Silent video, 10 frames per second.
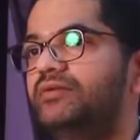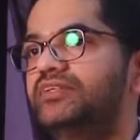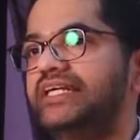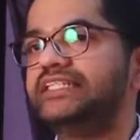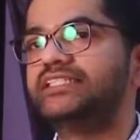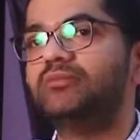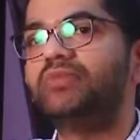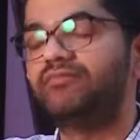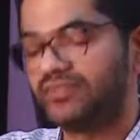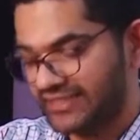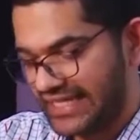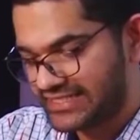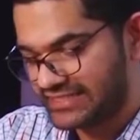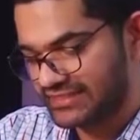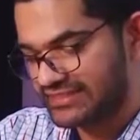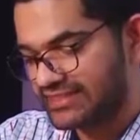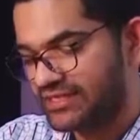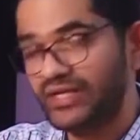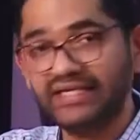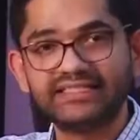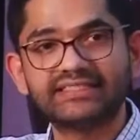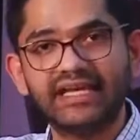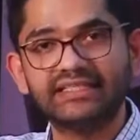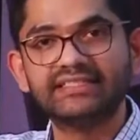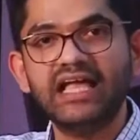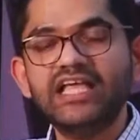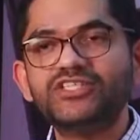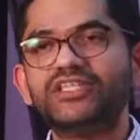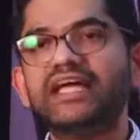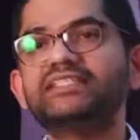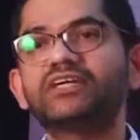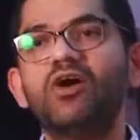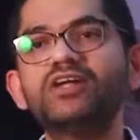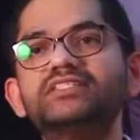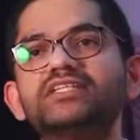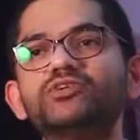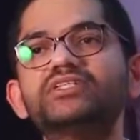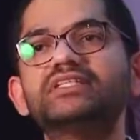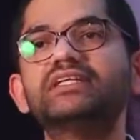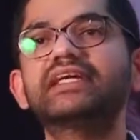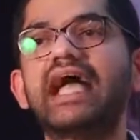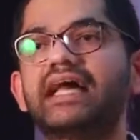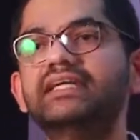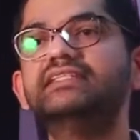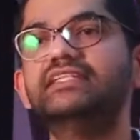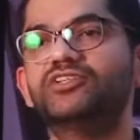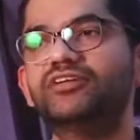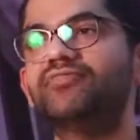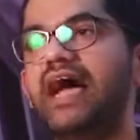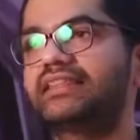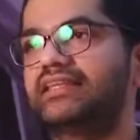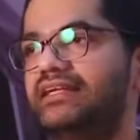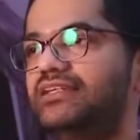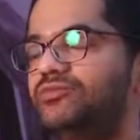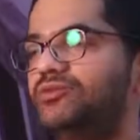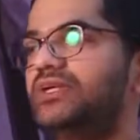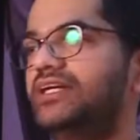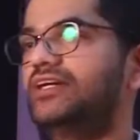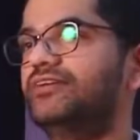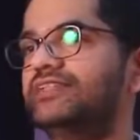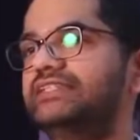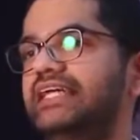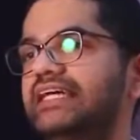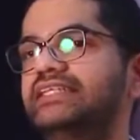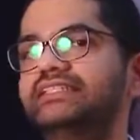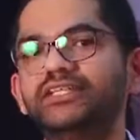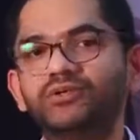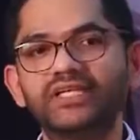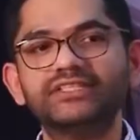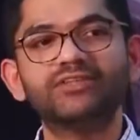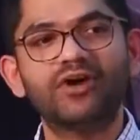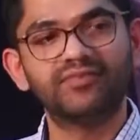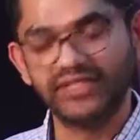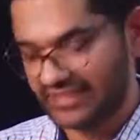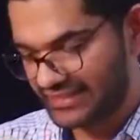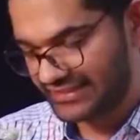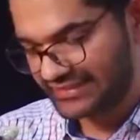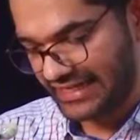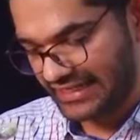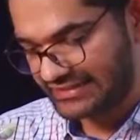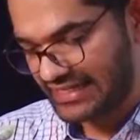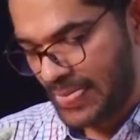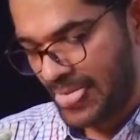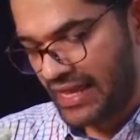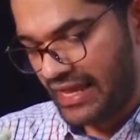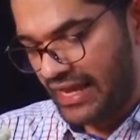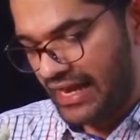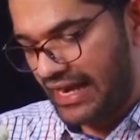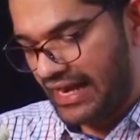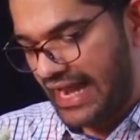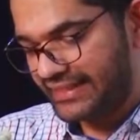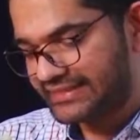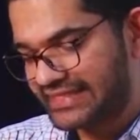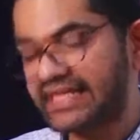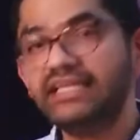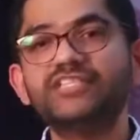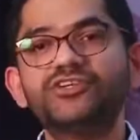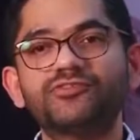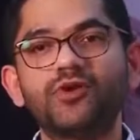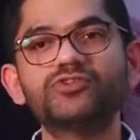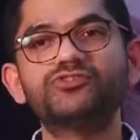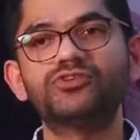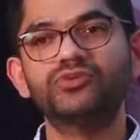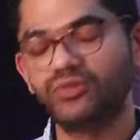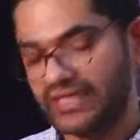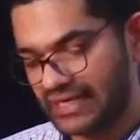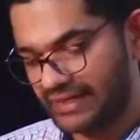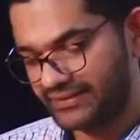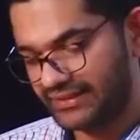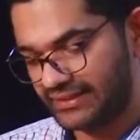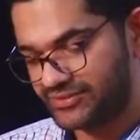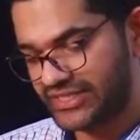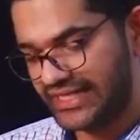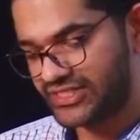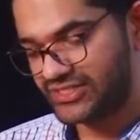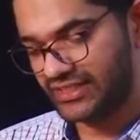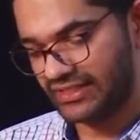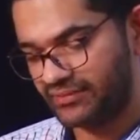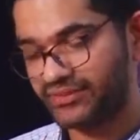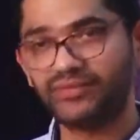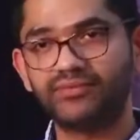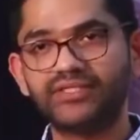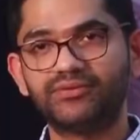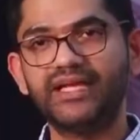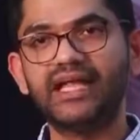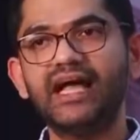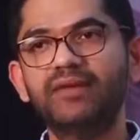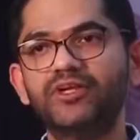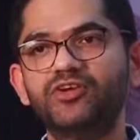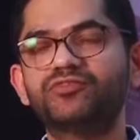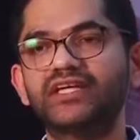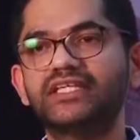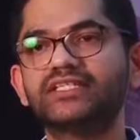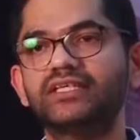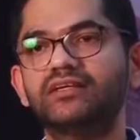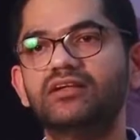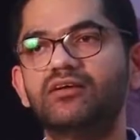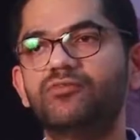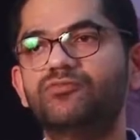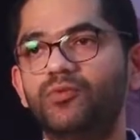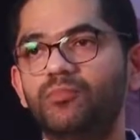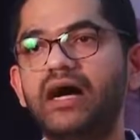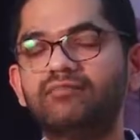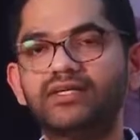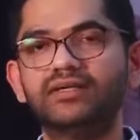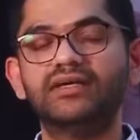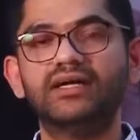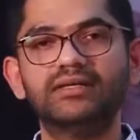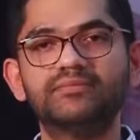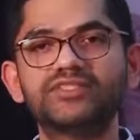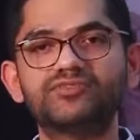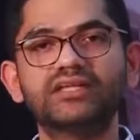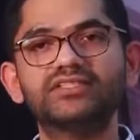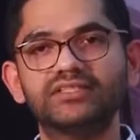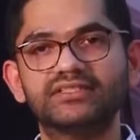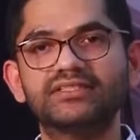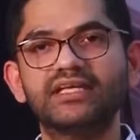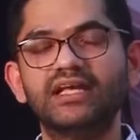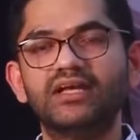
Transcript: traditional power relations in the states. So there is a constitutional guarantee to the fact that the ruler of the state is the only sovereign in the state. And the second is, of course, through the realignment of traditional power structures,